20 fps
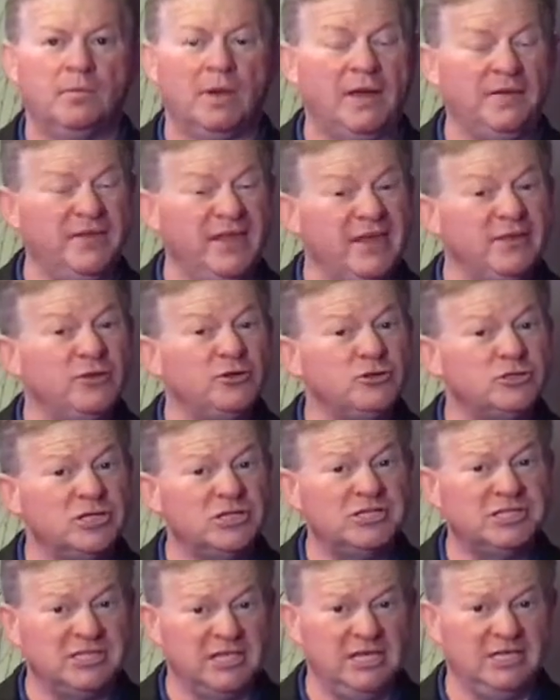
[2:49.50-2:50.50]
And then there's
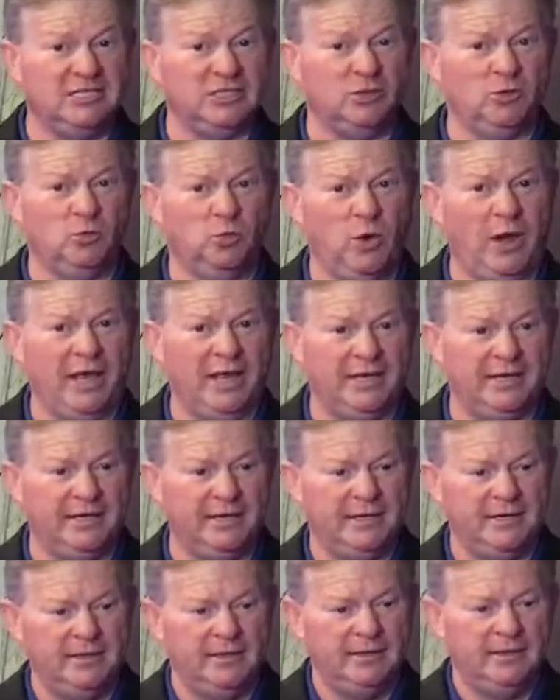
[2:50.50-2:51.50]
a season
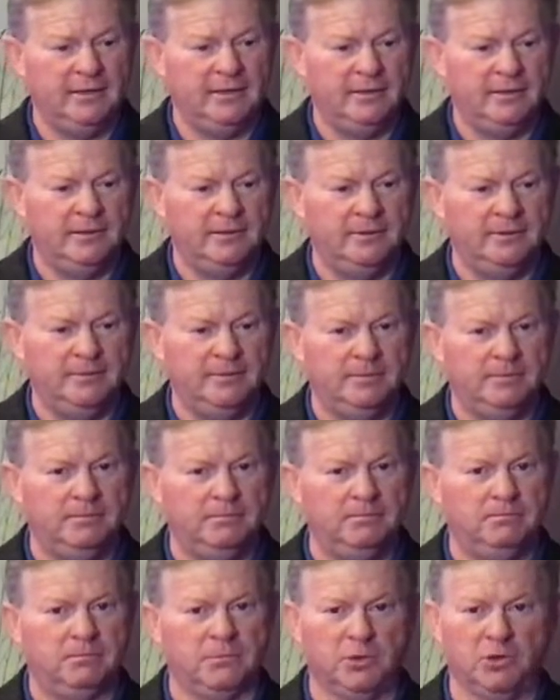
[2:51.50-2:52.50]
when
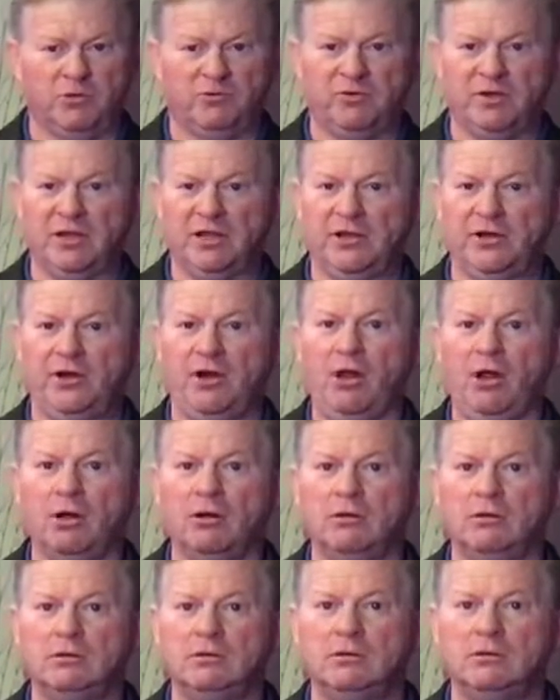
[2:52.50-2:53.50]
you don't feel it at
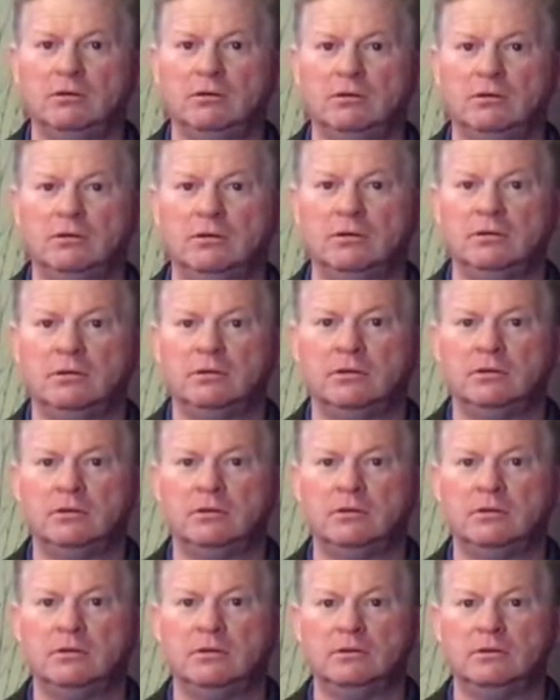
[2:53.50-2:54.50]
all.
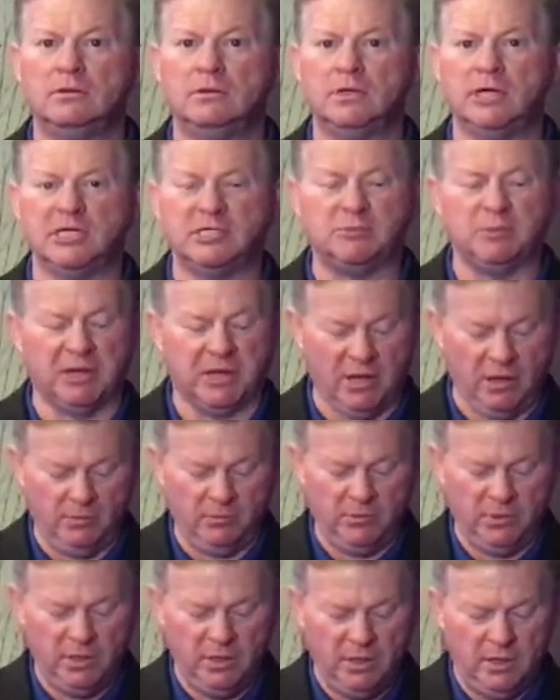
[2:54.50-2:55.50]
It's
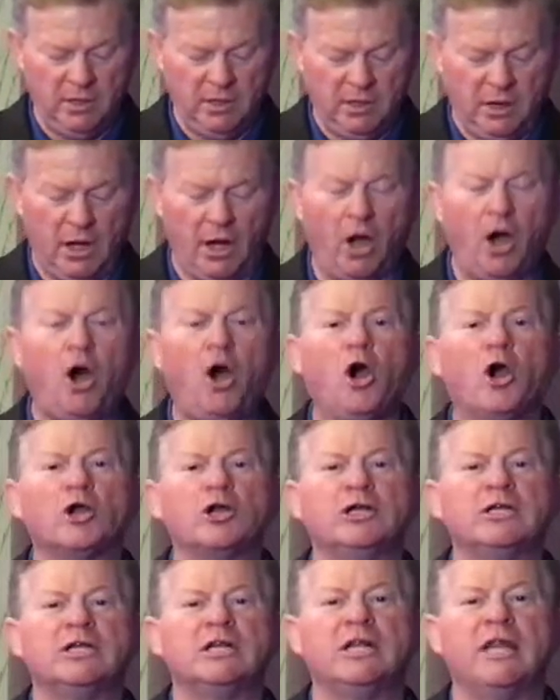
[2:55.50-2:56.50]
become a
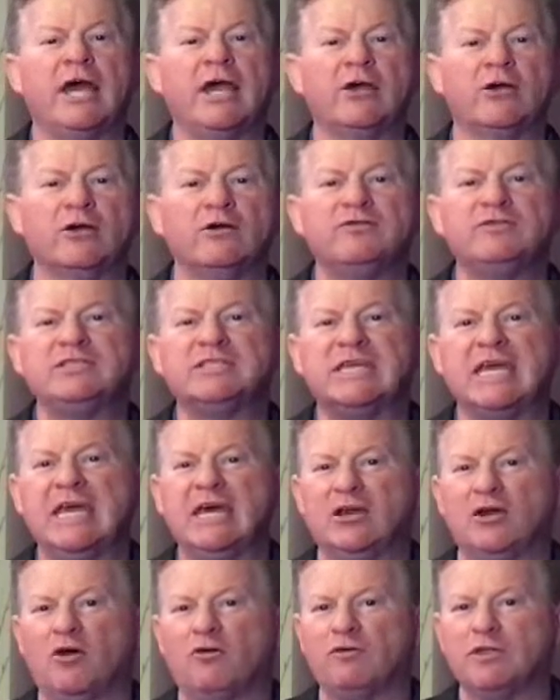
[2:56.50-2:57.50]
hardened layer of
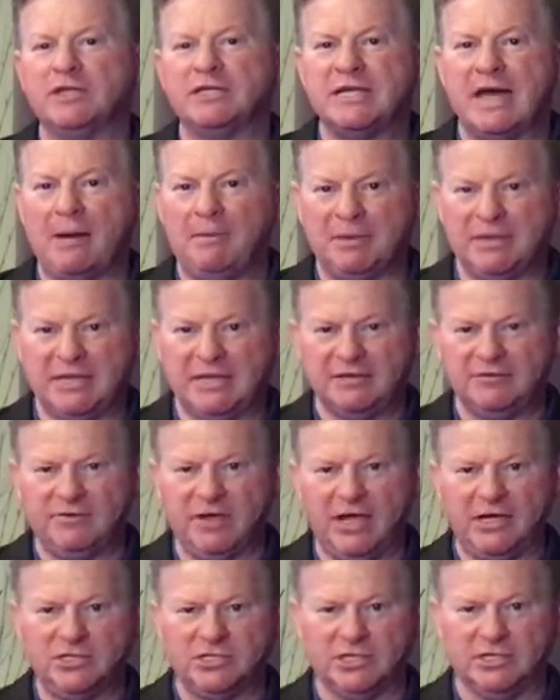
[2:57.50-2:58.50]
skin over the top of the
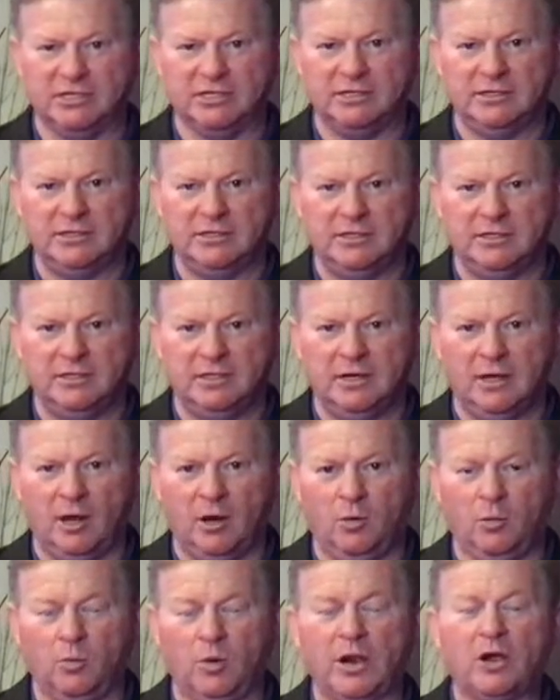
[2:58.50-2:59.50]
infection.
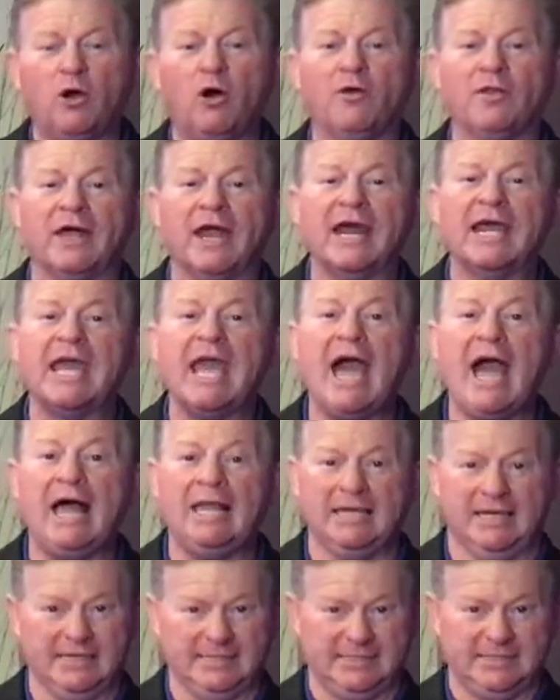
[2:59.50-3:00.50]
We call that a
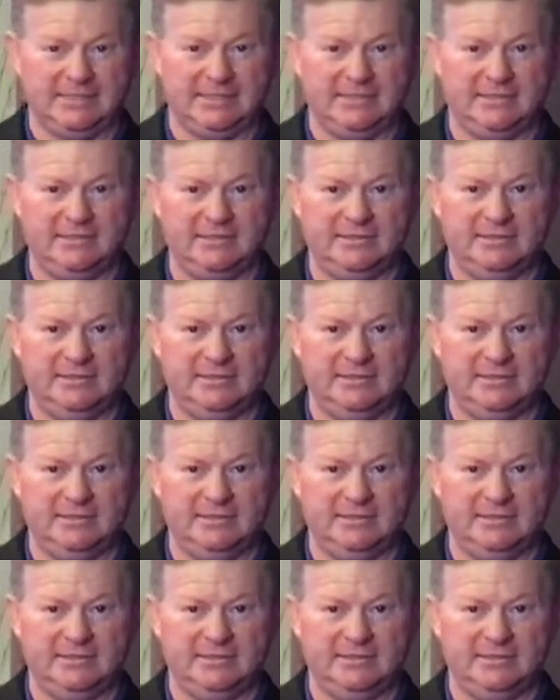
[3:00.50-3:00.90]
callus.